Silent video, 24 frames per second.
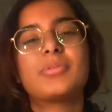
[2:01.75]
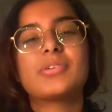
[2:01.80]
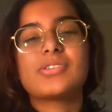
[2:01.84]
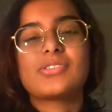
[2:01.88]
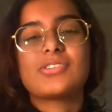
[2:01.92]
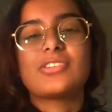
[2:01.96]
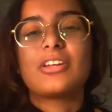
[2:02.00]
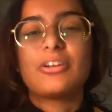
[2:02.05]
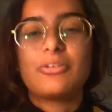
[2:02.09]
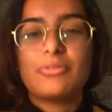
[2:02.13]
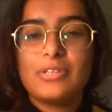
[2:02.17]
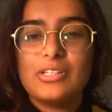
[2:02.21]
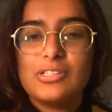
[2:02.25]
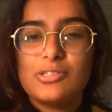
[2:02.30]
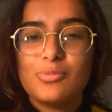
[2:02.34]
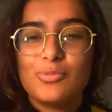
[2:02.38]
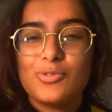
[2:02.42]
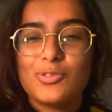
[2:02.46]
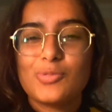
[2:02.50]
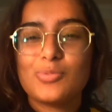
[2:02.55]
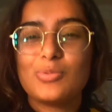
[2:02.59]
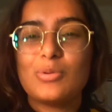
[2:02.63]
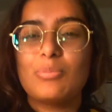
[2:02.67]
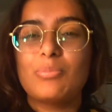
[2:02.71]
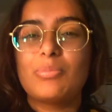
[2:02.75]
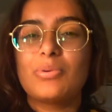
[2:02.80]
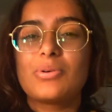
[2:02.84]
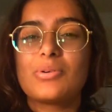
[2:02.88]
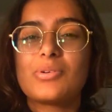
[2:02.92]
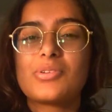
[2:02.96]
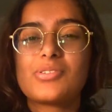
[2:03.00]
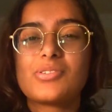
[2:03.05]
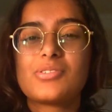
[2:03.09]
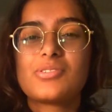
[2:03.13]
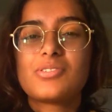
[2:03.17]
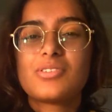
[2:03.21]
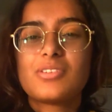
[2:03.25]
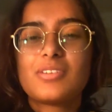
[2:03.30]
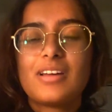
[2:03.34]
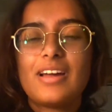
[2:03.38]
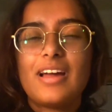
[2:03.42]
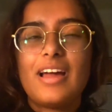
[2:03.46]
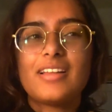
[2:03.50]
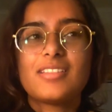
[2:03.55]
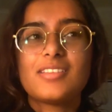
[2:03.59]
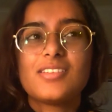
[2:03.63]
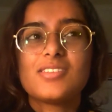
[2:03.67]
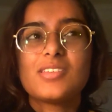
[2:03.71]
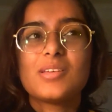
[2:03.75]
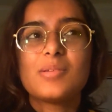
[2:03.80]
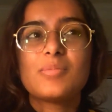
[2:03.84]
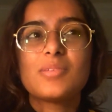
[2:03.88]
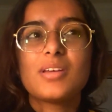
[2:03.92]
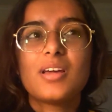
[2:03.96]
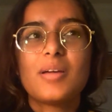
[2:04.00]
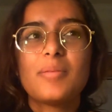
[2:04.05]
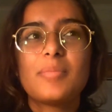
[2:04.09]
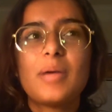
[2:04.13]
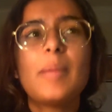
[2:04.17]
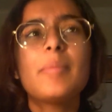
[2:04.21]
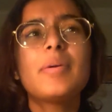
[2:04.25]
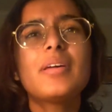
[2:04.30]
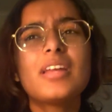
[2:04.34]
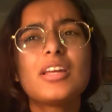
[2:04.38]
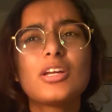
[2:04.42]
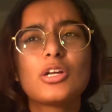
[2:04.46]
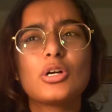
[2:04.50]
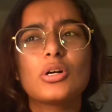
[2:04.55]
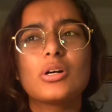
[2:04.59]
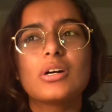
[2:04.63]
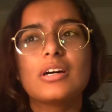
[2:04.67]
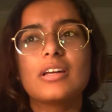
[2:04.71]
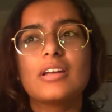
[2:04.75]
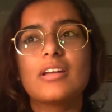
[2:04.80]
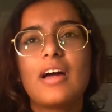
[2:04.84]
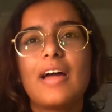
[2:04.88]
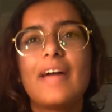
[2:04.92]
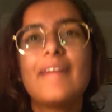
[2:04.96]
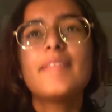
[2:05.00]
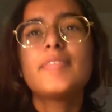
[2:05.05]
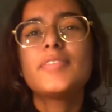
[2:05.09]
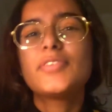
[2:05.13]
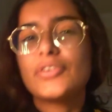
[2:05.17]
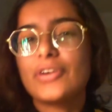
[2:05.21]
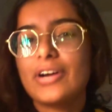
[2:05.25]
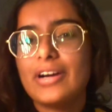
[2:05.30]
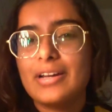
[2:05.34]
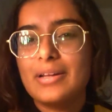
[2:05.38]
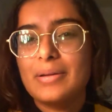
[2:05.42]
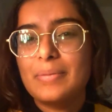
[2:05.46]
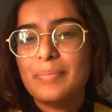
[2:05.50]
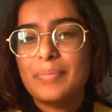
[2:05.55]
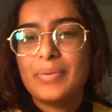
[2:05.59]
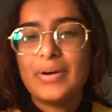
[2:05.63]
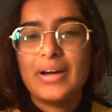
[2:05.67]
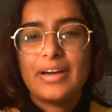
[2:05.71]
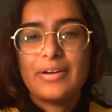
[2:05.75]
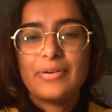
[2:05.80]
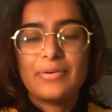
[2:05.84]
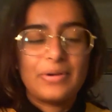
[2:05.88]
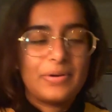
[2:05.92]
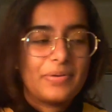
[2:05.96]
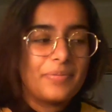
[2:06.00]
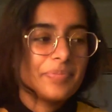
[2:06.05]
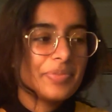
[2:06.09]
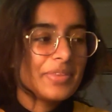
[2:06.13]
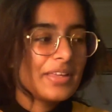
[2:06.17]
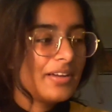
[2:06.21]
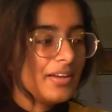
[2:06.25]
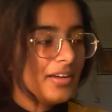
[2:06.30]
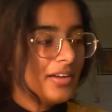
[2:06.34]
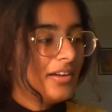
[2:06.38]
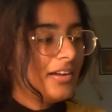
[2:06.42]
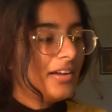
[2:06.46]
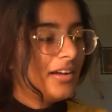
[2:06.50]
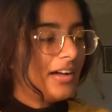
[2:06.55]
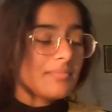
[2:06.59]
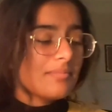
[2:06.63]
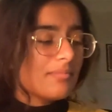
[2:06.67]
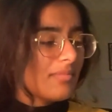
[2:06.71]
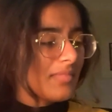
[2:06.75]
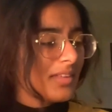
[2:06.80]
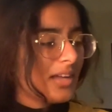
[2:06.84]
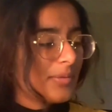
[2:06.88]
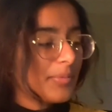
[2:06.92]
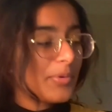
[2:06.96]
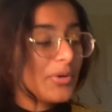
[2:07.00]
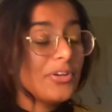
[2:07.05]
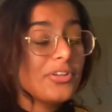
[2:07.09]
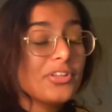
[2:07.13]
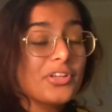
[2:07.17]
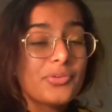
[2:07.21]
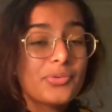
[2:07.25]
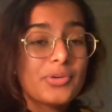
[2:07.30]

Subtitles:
person that reads multiple books at the same time. I mean, I could. I haven't tried it, but I don't know. I'm currently